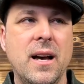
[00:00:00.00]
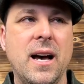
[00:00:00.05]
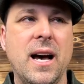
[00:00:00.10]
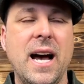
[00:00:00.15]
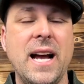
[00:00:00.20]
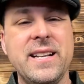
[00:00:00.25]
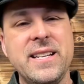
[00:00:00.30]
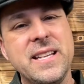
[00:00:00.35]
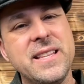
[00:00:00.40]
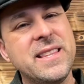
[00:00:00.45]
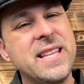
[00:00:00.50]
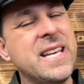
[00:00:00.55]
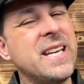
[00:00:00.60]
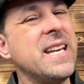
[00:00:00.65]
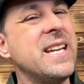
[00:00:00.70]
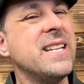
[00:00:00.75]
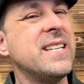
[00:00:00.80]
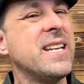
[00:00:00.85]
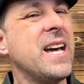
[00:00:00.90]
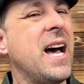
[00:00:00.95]
I did think
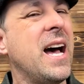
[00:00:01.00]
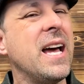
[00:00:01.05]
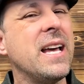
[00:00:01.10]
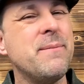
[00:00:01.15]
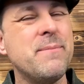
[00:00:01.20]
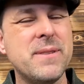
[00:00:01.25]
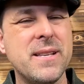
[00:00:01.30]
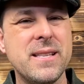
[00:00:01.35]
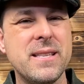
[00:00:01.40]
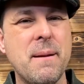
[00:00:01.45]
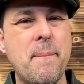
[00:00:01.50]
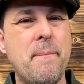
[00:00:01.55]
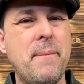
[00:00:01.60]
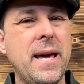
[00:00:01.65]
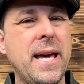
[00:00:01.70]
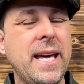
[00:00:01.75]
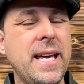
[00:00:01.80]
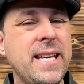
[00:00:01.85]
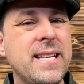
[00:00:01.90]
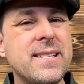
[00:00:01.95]
at times that the
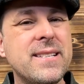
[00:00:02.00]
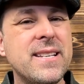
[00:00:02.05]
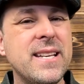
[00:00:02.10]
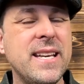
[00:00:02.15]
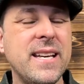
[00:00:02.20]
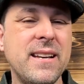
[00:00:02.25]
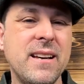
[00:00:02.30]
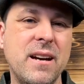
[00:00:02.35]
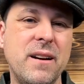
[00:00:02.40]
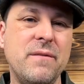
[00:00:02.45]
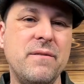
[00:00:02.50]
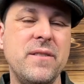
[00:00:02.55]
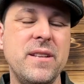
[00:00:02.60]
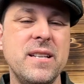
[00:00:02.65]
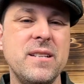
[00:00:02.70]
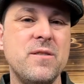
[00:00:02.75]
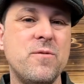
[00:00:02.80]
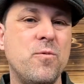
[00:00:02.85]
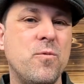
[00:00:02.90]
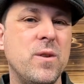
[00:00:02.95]
pacing of
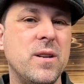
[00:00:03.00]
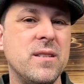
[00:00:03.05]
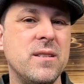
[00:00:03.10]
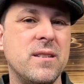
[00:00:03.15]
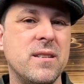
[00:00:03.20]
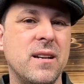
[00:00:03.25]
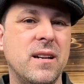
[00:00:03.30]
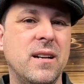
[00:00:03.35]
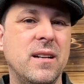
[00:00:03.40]
this was